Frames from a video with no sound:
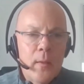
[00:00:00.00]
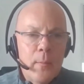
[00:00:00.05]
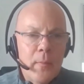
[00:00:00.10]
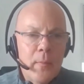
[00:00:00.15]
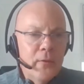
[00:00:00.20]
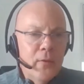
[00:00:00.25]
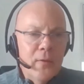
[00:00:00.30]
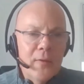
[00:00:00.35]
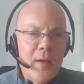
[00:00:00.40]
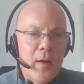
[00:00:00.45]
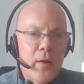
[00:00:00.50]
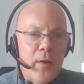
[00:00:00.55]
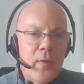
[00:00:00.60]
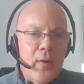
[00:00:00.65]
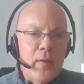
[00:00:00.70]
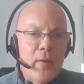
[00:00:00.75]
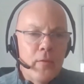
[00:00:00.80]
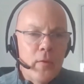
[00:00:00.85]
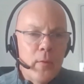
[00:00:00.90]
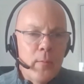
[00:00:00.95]
But don't let it
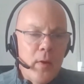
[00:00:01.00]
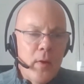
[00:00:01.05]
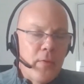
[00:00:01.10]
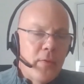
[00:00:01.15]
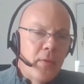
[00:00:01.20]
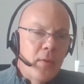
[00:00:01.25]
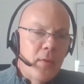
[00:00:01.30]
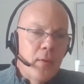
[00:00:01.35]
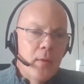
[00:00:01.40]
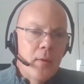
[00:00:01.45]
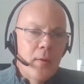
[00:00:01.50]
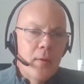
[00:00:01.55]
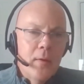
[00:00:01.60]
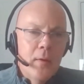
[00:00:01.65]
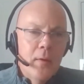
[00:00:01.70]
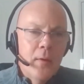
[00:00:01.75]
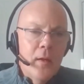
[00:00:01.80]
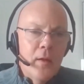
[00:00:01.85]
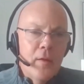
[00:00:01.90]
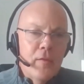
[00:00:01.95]
run for a month
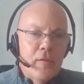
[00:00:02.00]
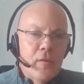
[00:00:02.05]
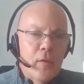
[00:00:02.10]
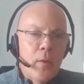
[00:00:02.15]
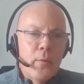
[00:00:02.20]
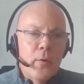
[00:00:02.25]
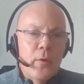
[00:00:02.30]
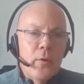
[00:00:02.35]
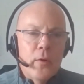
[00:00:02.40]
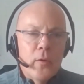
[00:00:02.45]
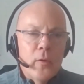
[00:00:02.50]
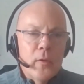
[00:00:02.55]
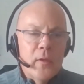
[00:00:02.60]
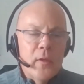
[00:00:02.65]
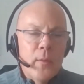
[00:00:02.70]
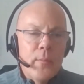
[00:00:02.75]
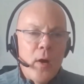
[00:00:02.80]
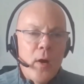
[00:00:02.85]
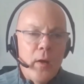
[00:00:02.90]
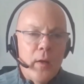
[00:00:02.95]
because it's going to burn a hole in
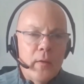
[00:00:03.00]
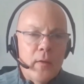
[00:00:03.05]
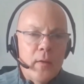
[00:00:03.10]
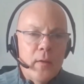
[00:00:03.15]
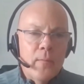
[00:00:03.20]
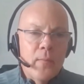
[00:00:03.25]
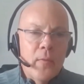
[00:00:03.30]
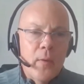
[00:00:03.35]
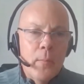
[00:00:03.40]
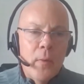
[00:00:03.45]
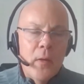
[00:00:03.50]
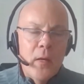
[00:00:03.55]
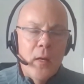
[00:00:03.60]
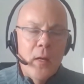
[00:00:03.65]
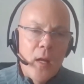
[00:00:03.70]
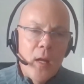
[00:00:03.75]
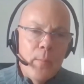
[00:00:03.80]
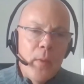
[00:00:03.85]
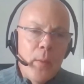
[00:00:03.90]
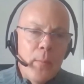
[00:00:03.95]
your pocket. But a
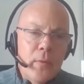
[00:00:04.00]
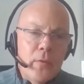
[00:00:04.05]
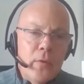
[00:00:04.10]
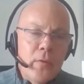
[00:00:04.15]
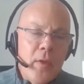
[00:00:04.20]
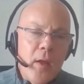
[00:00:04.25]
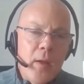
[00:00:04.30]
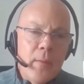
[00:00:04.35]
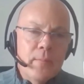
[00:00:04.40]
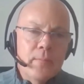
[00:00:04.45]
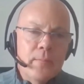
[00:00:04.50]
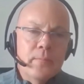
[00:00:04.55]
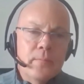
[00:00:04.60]
lot of people do that.